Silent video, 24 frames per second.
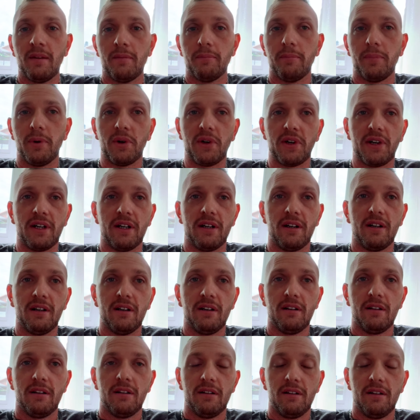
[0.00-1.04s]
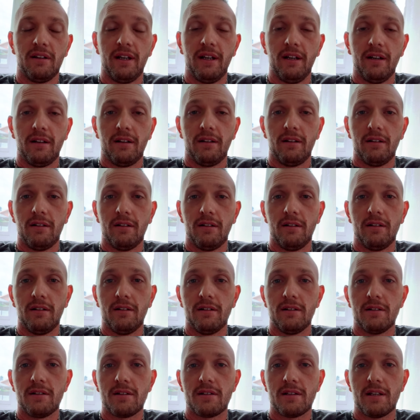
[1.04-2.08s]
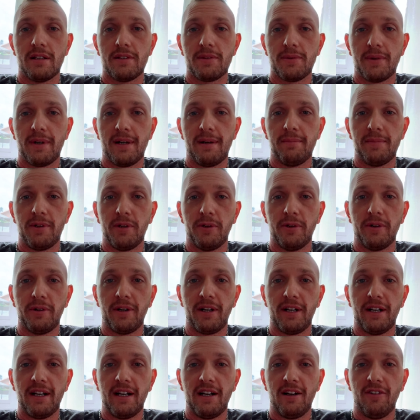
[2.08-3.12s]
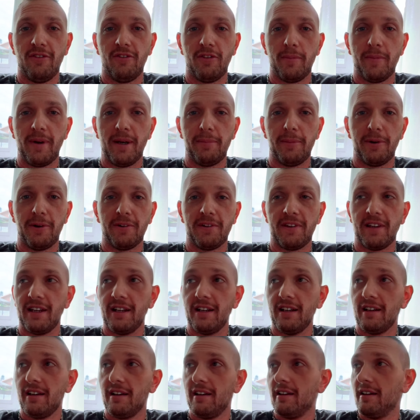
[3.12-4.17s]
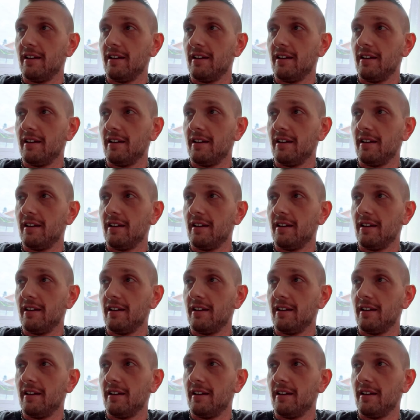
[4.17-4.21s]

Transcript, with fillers: But yeah, so that's what I'm doing right now for my birthday.